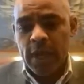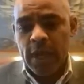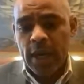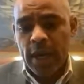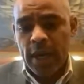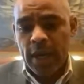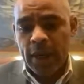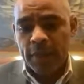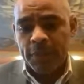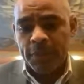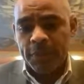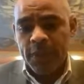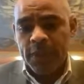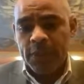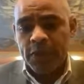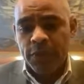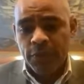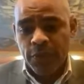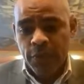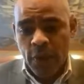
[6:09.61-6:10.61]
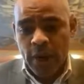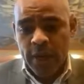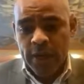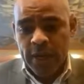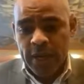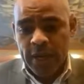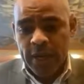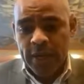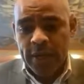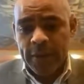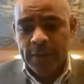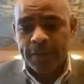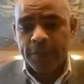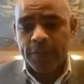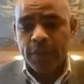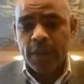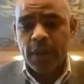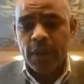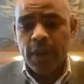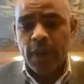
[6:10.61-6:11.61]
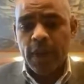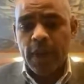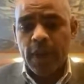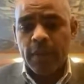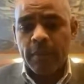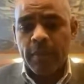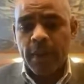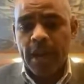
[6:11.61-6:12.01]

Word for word: Um, this Friday, um,